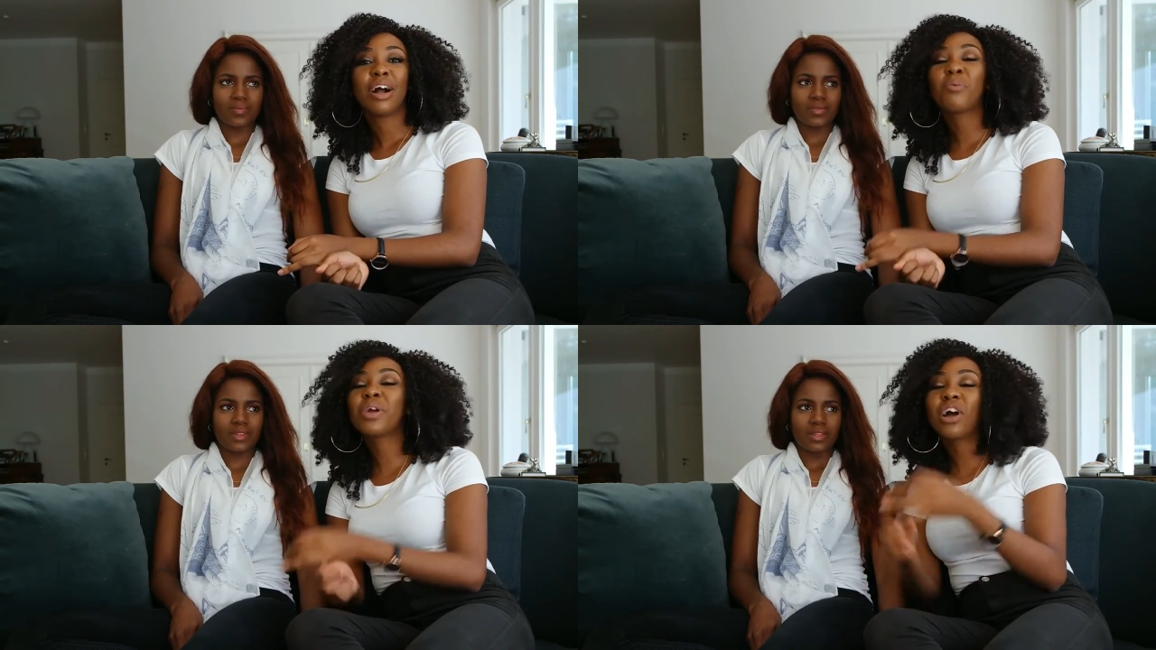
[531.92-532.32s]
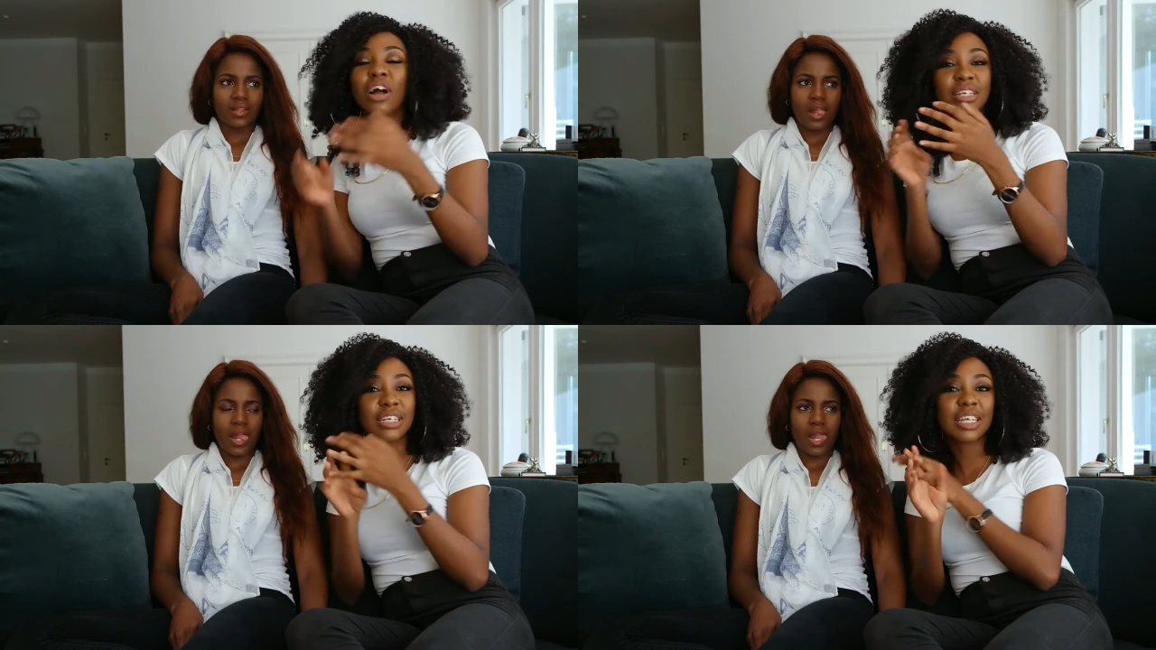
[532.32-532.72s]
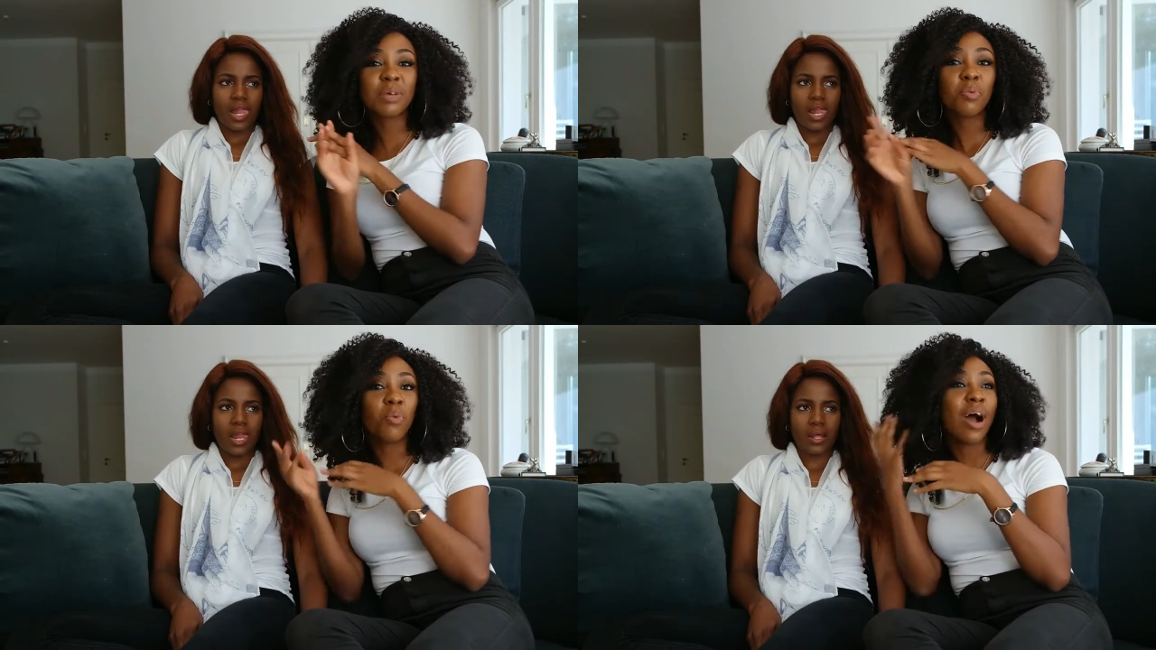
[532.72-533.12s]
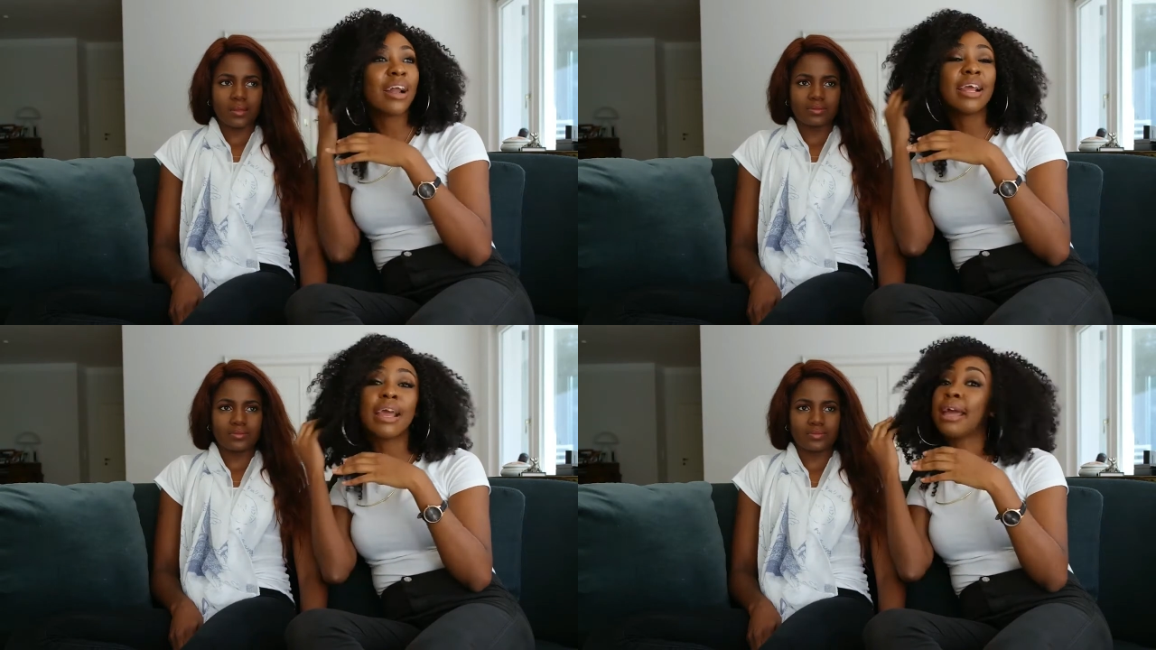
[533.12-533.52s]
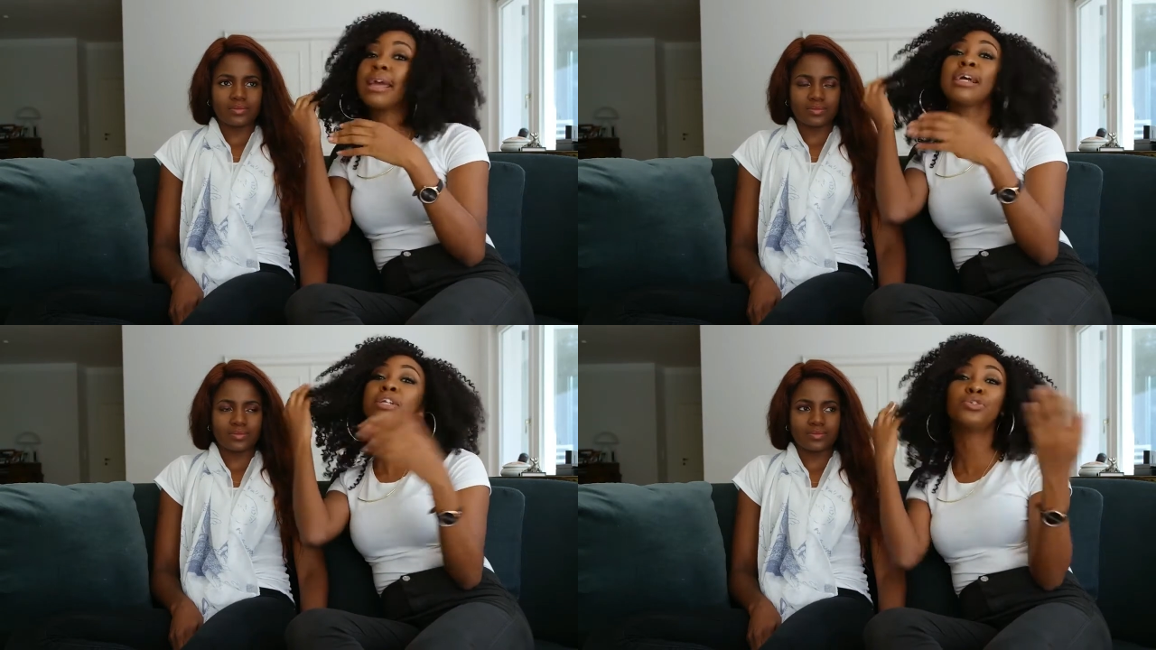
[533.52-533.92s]
Speaker 1: We can't just keep one
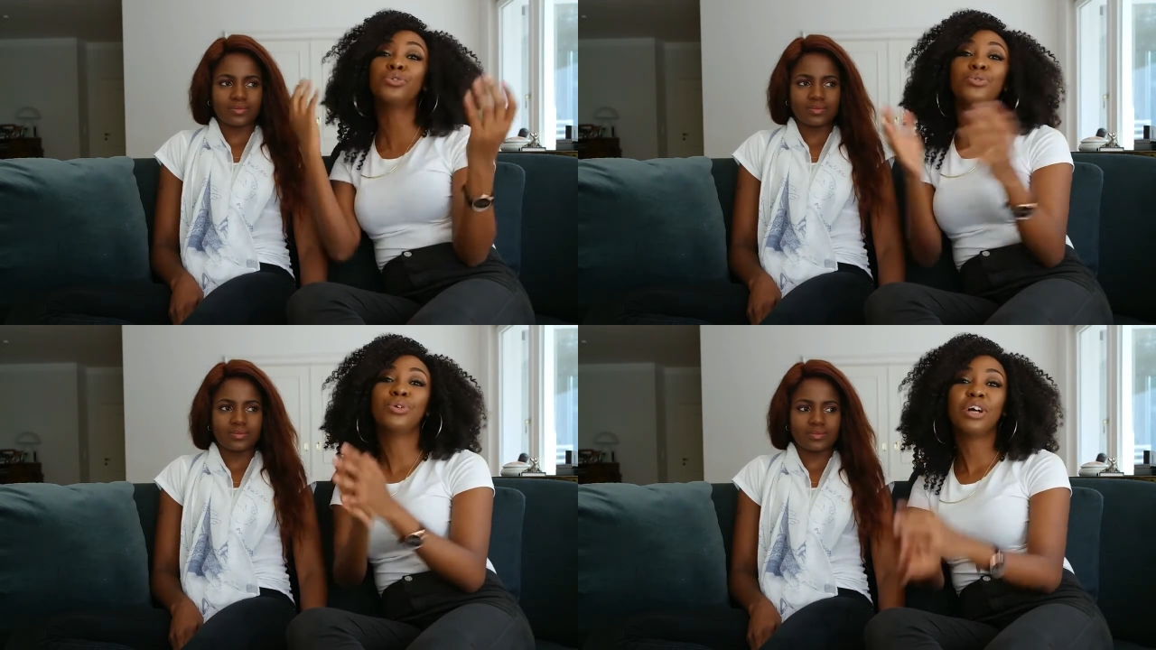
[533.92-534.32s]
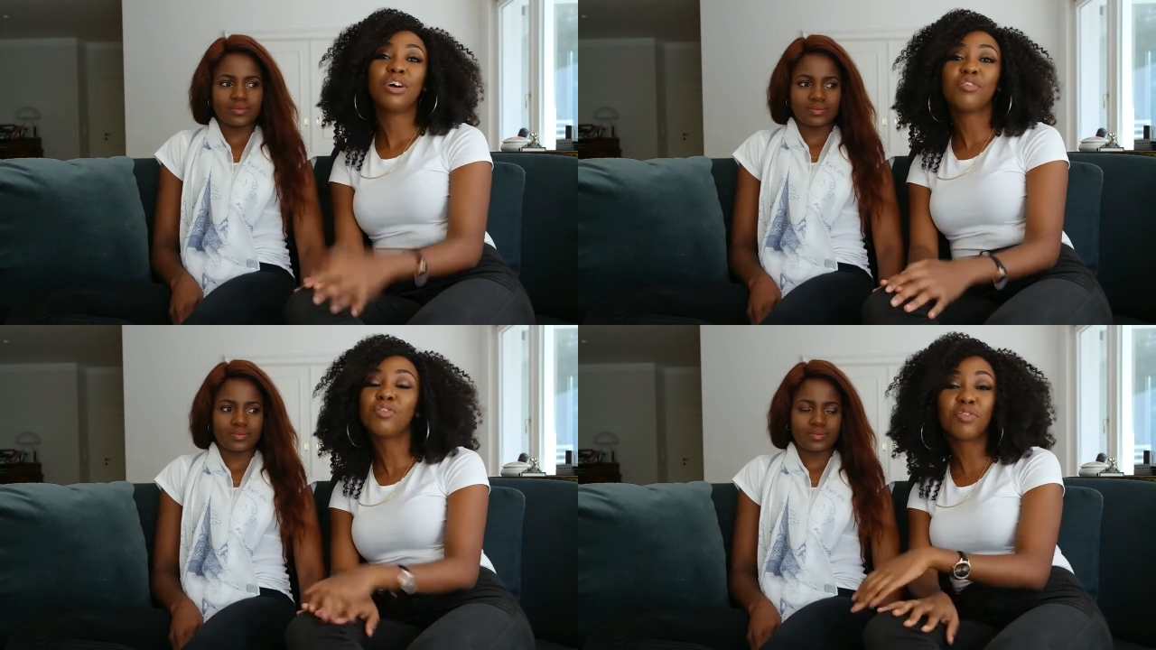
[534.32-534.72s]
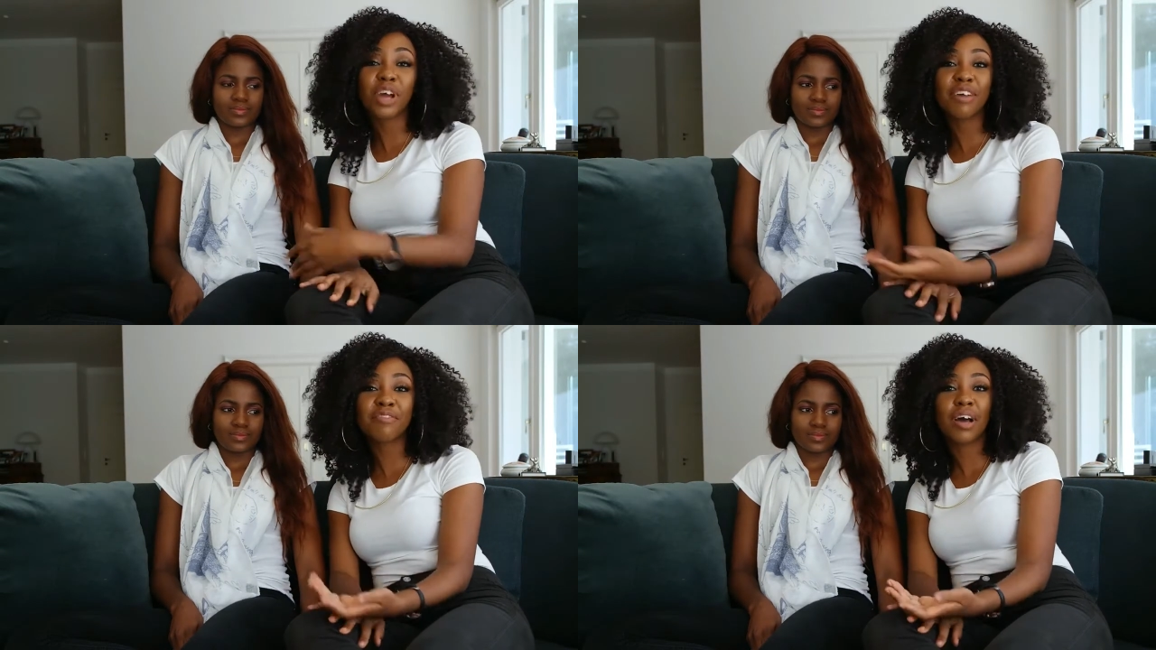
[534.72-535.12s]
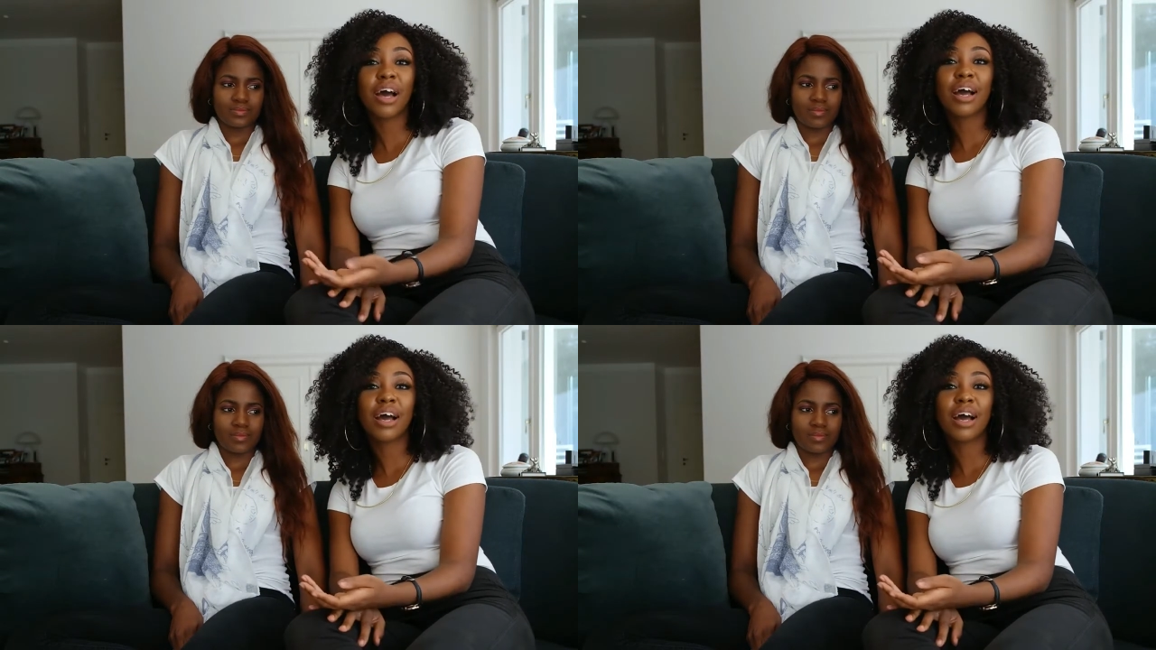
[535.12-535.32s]
hairdo for forever.